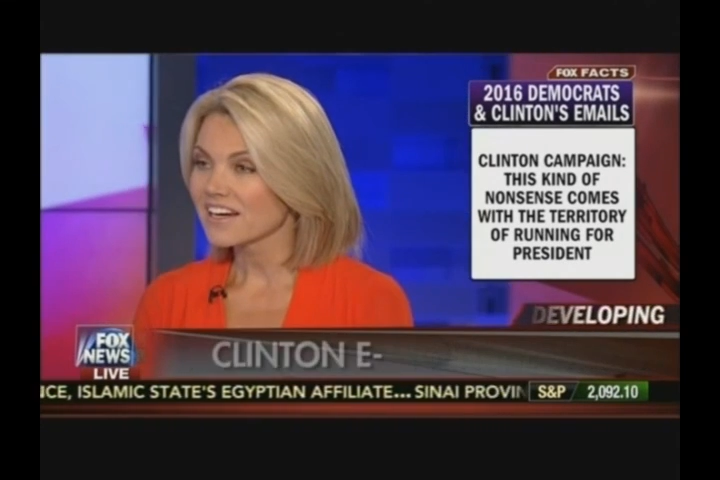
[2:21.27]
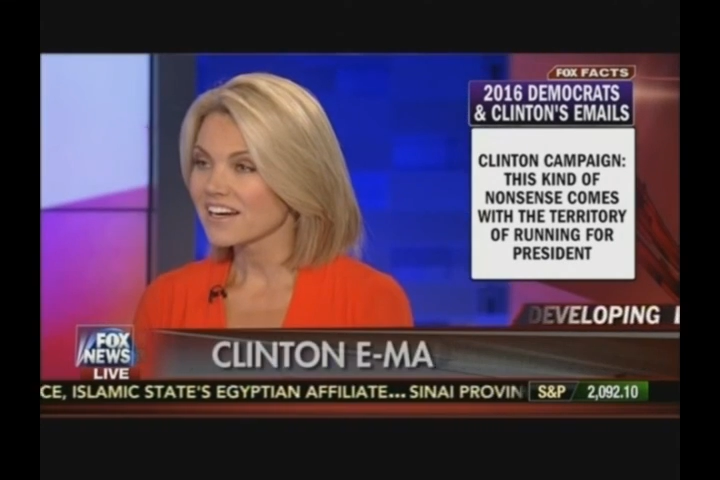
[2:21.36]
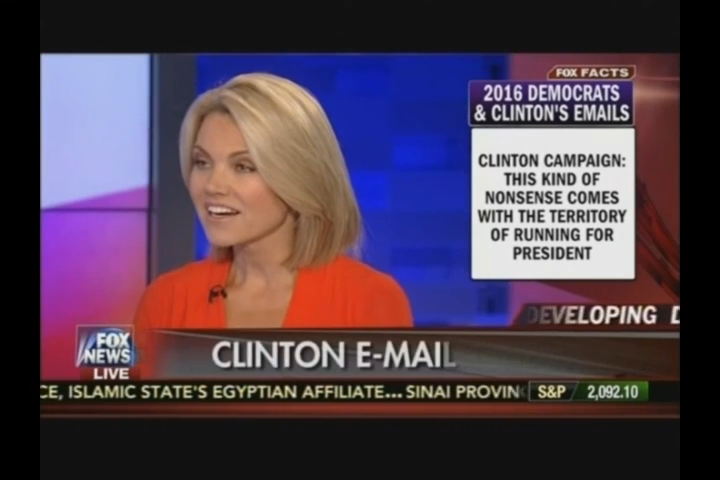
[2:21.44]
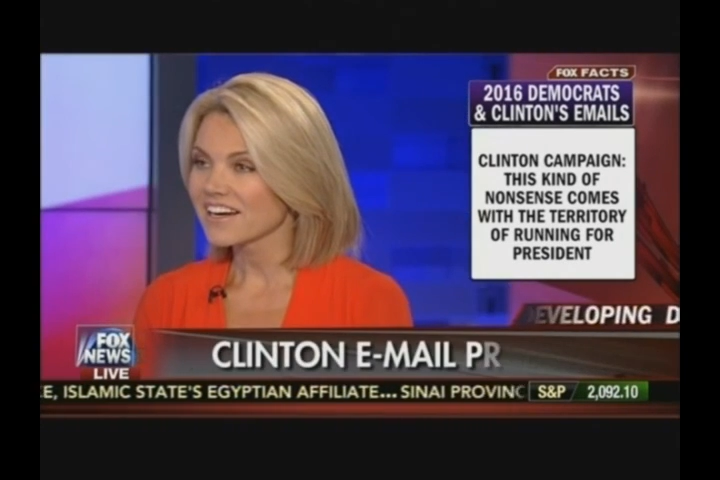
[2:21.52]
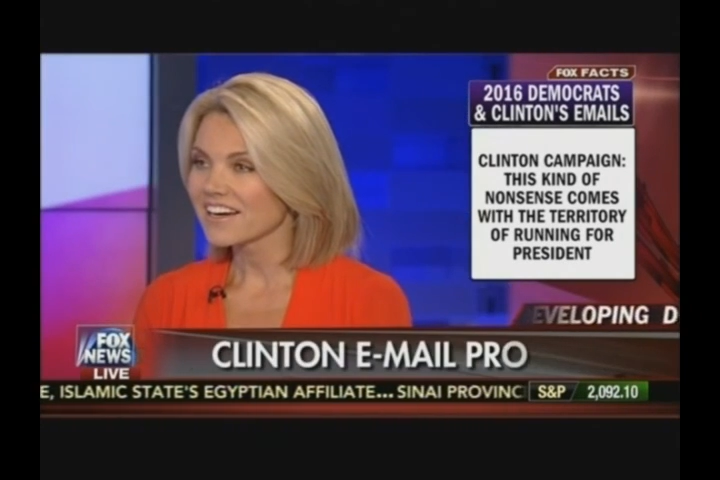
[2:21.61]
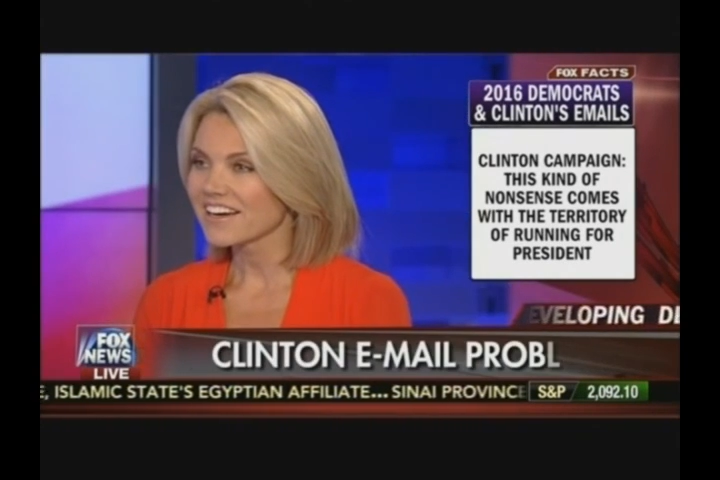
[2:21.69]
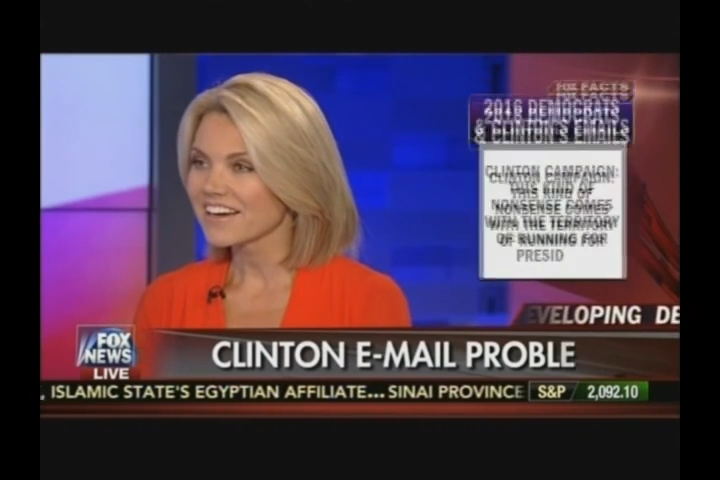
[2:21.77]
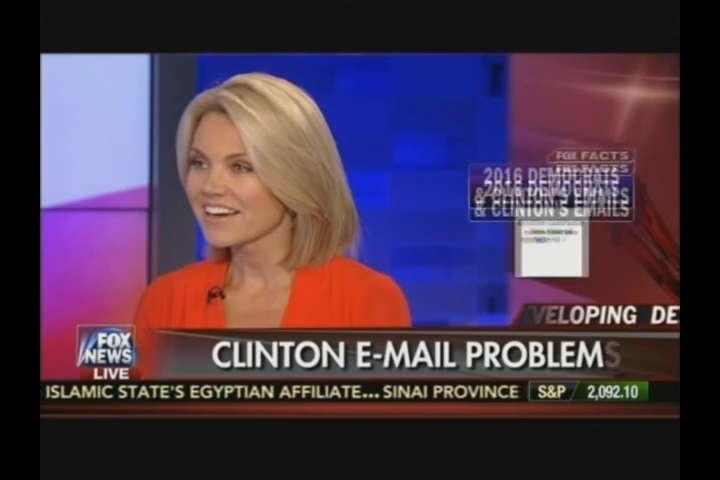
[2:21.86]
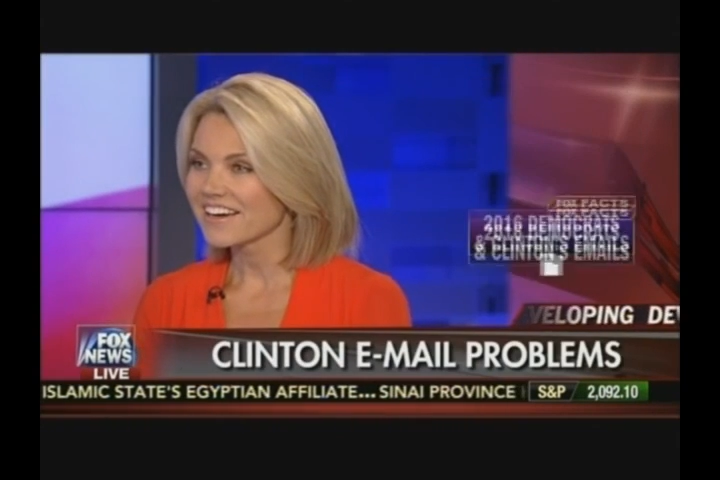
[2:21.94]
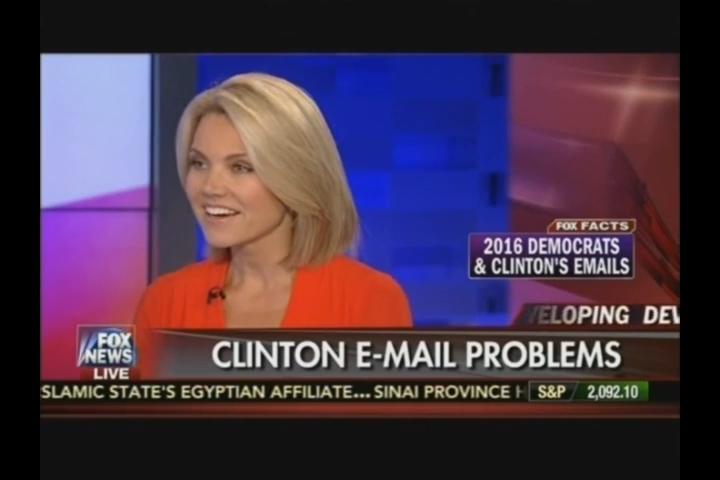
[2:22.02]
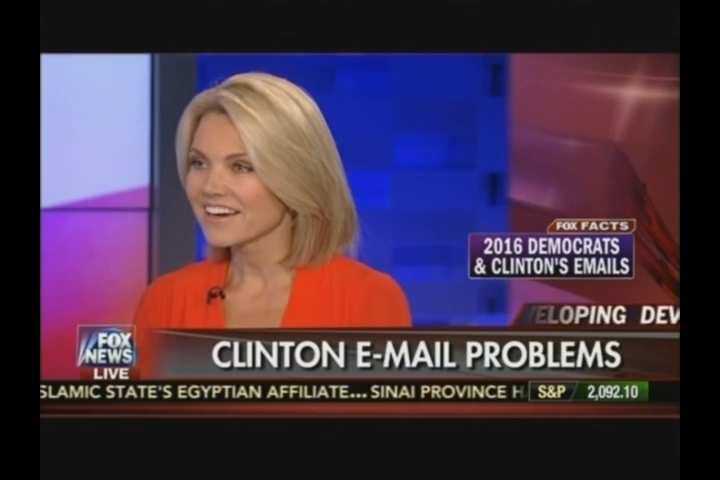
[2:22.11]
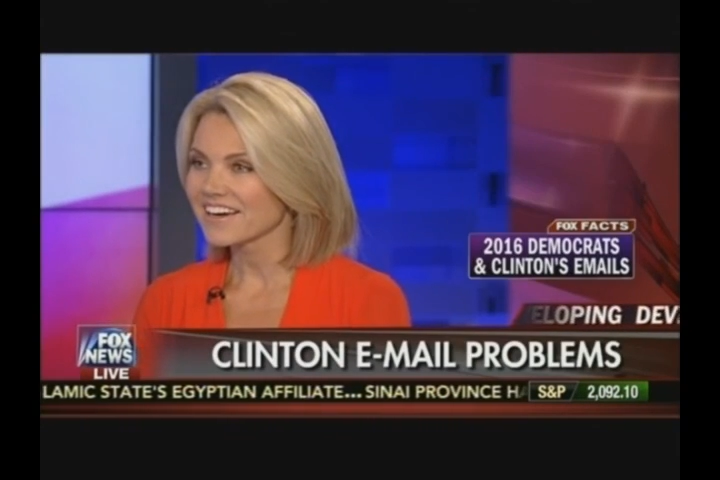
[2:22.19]
just, of
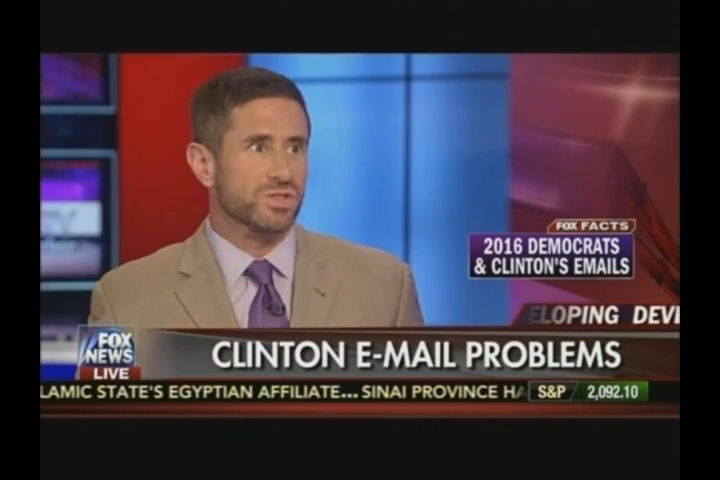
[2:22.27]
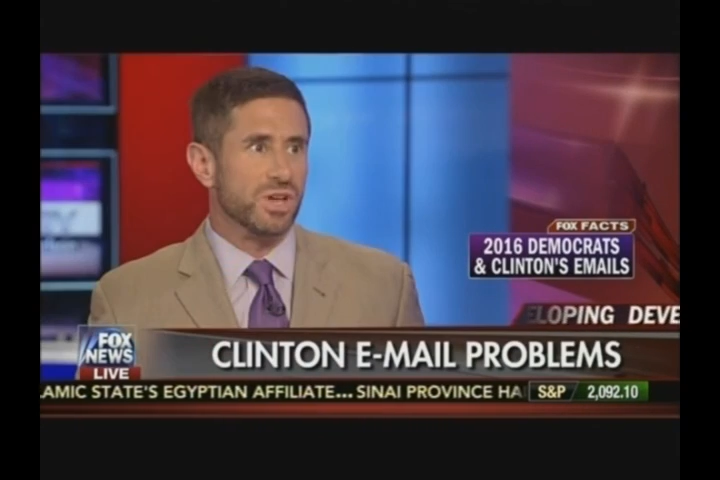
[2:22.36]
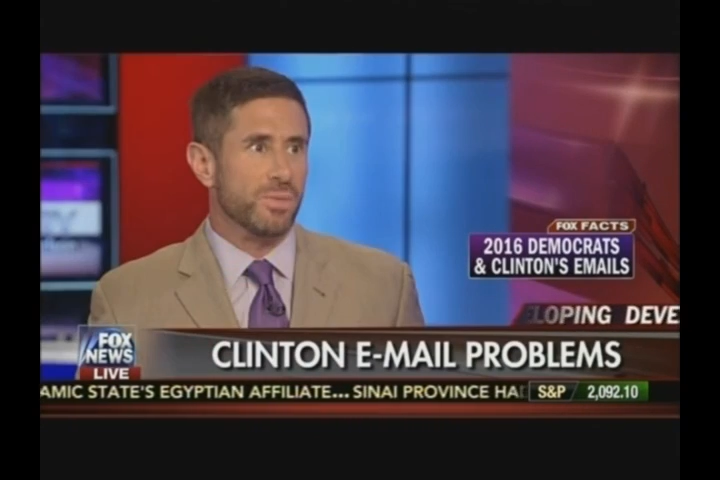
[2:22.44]
course.